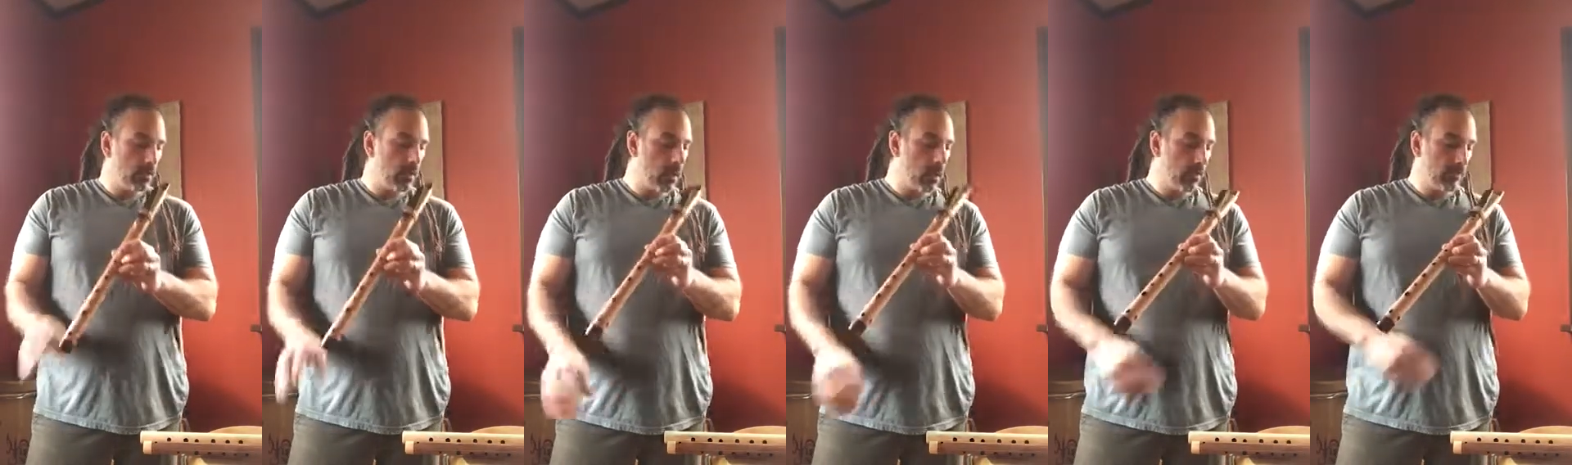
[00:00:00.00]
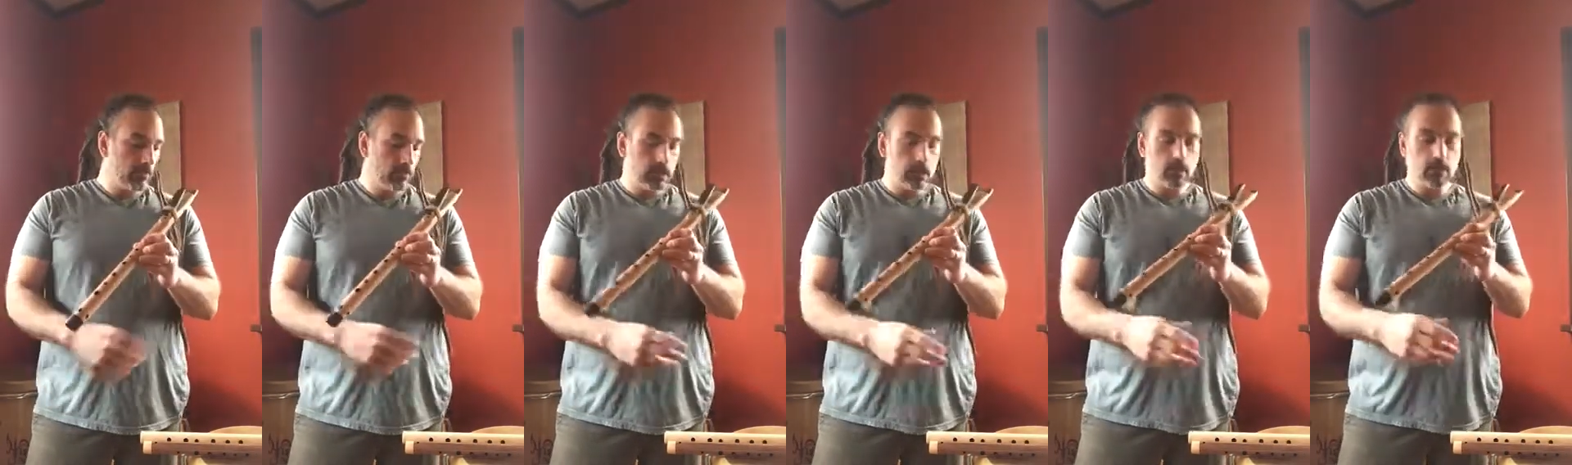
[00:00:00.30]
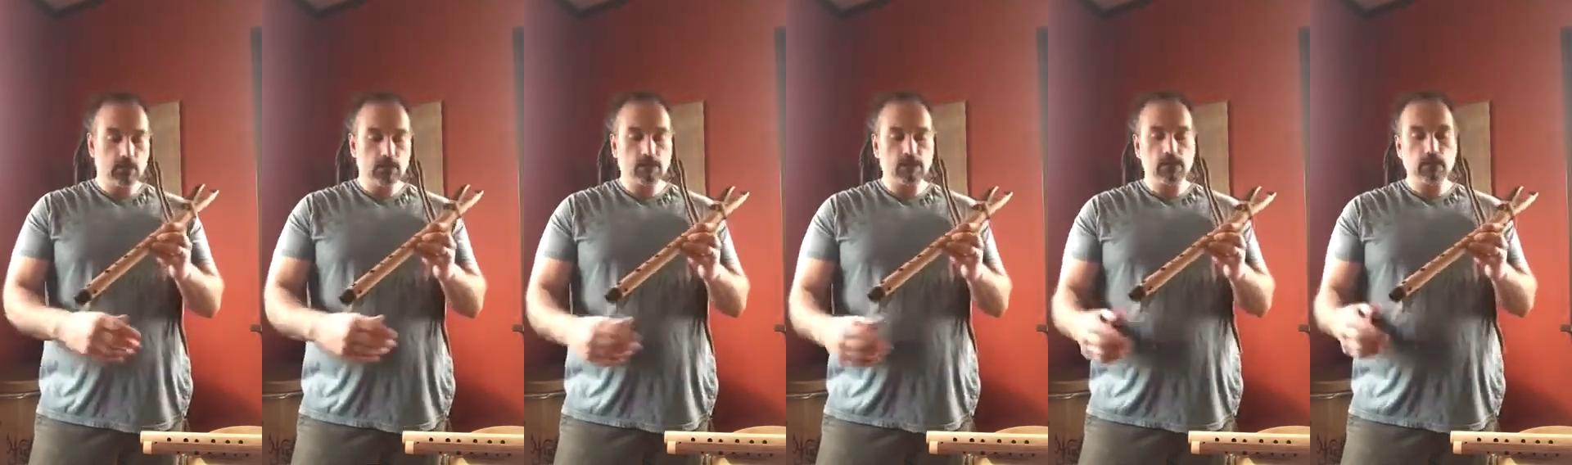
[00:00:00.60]
All three of
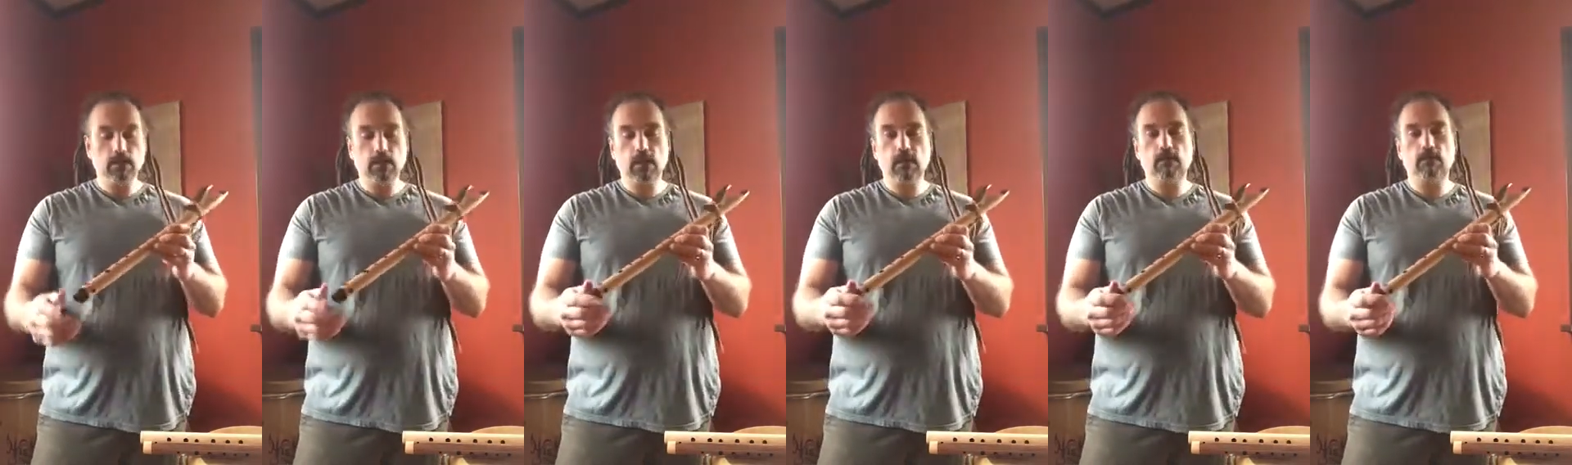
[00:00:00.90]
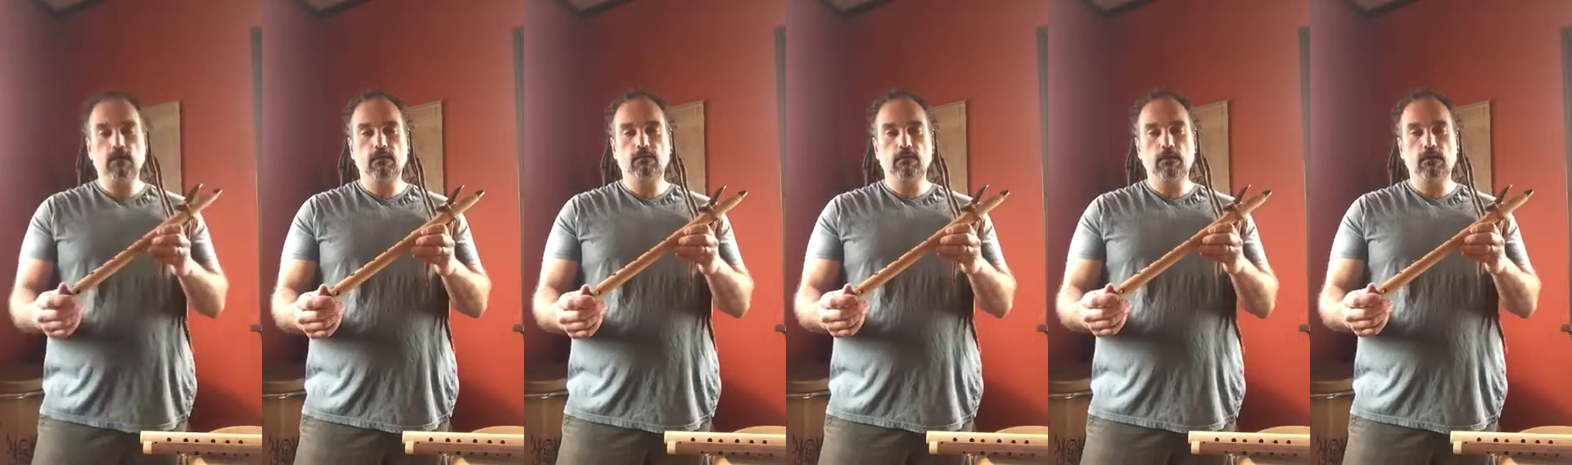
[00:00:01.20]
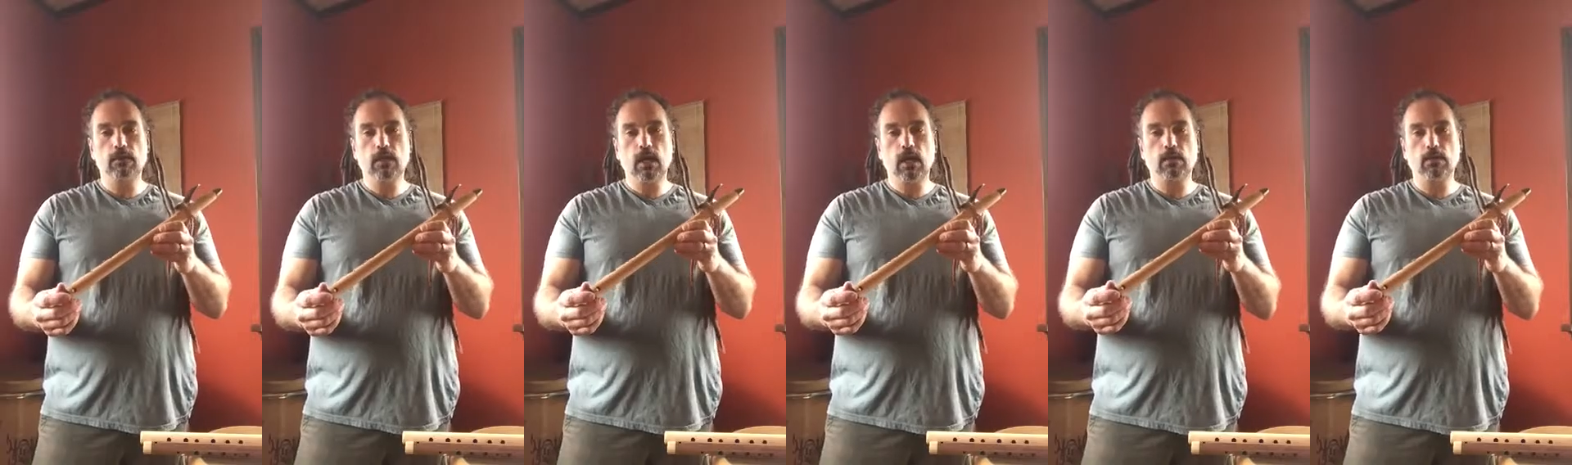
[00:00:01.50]
these flutes have different
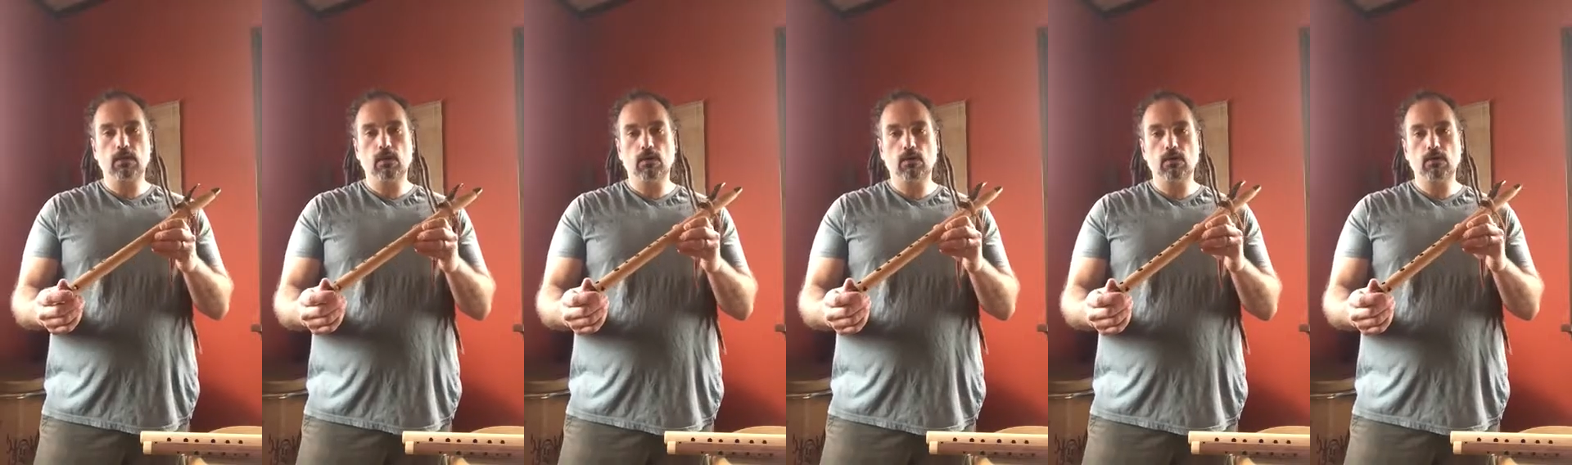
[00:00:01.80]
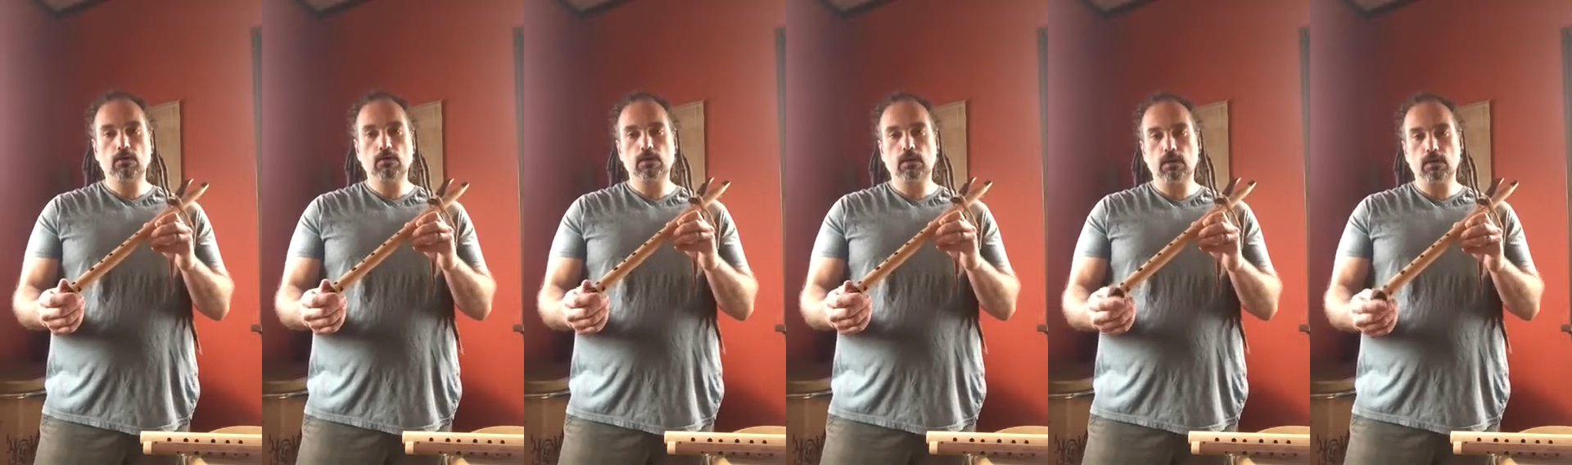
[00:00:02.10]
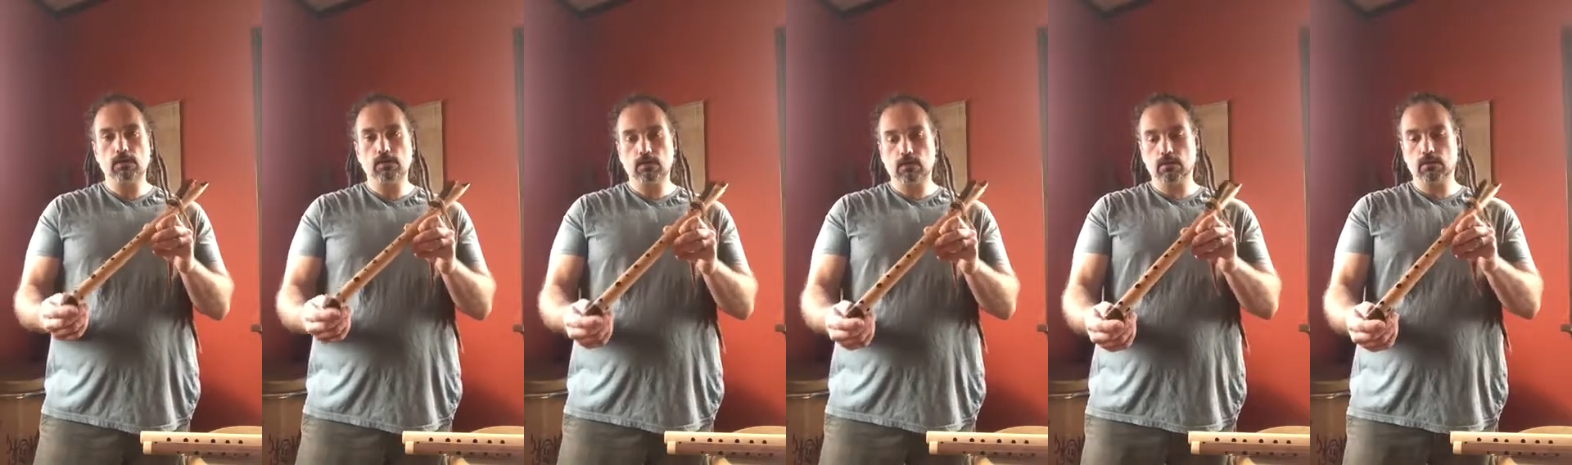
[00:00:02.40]
size holes,
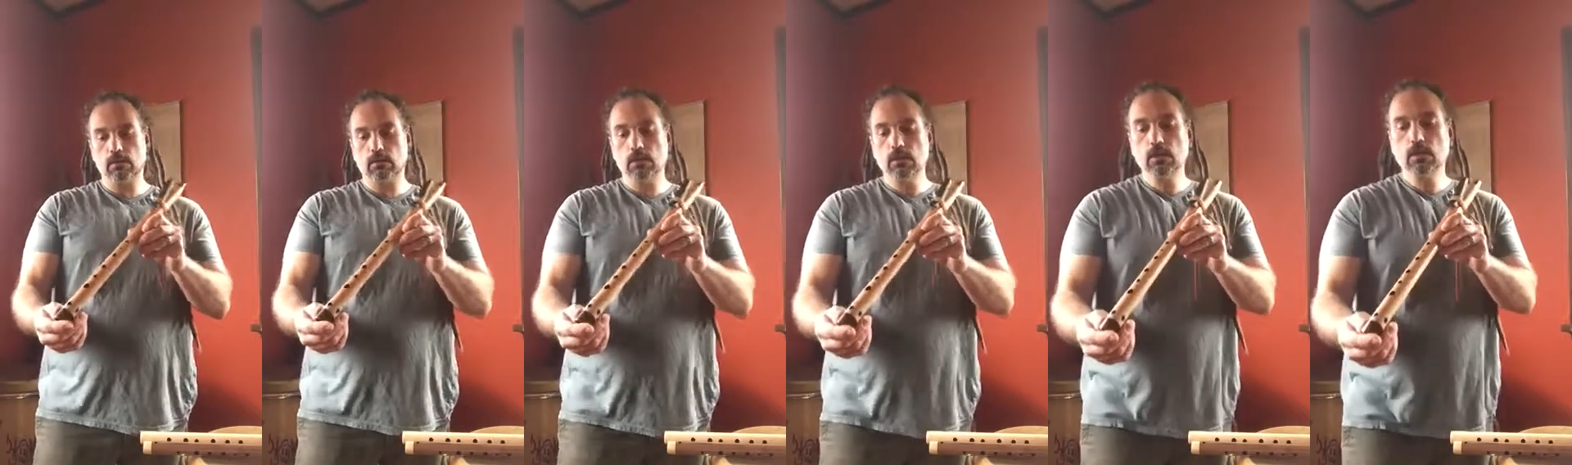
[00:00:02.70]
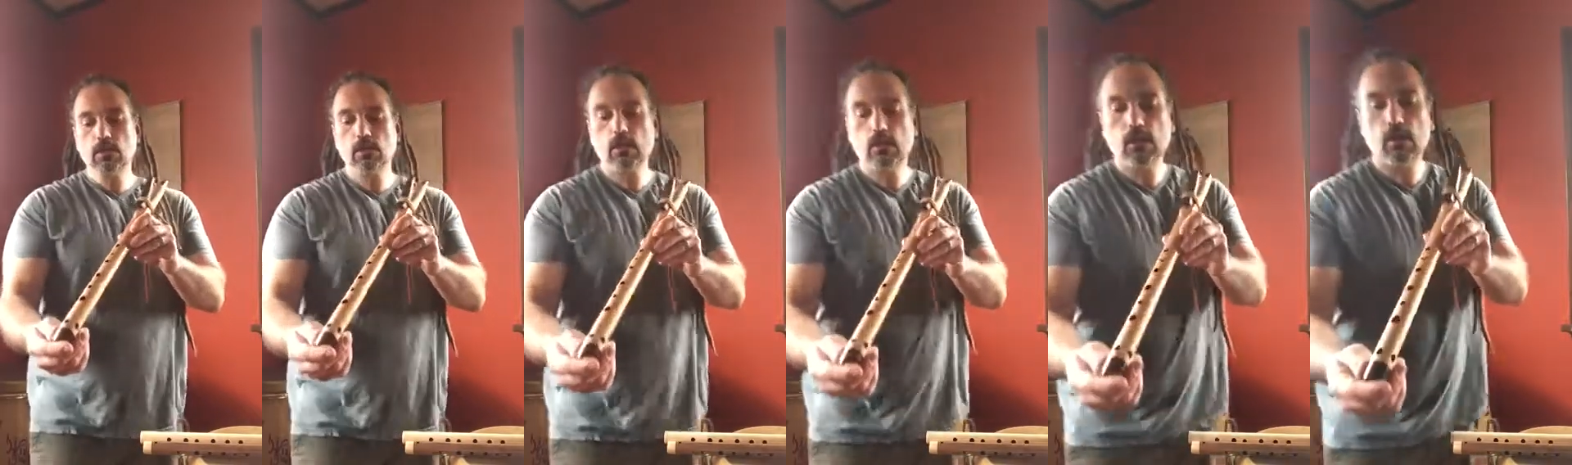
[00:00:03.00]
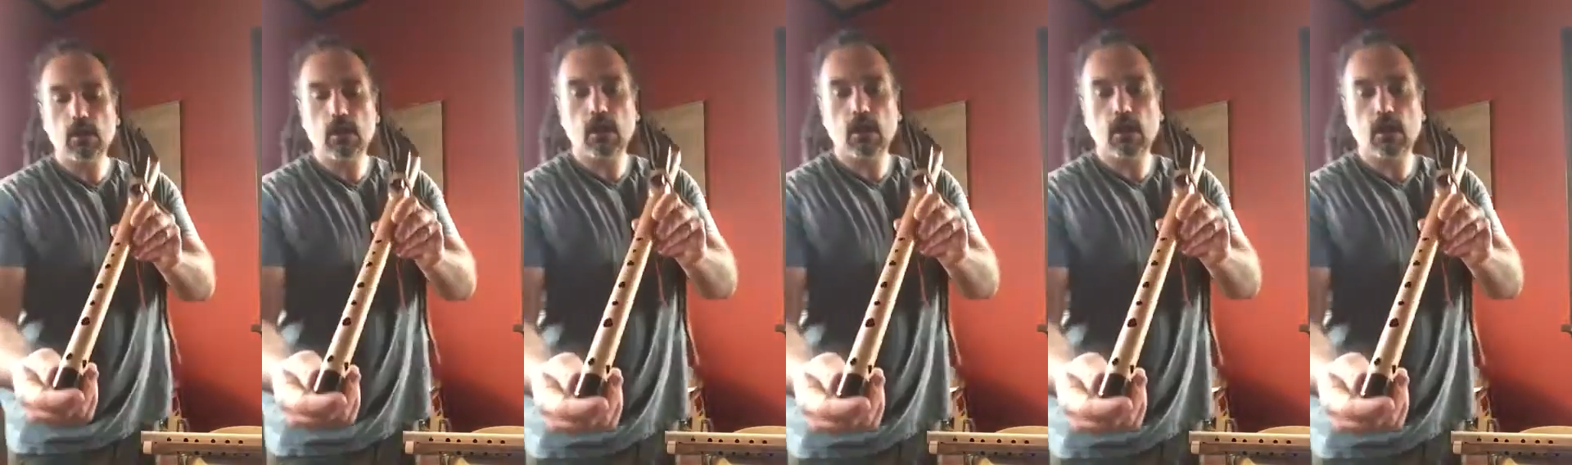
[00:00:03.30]
as you can see.